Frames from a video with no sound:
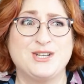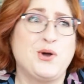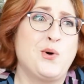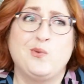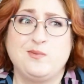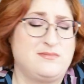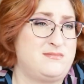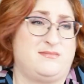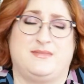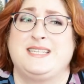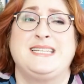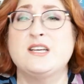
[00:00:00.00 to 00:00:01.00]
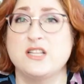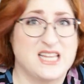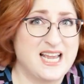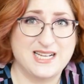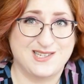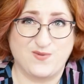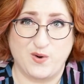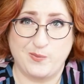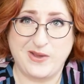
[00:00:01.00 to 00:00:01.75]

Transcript: Don't steal things from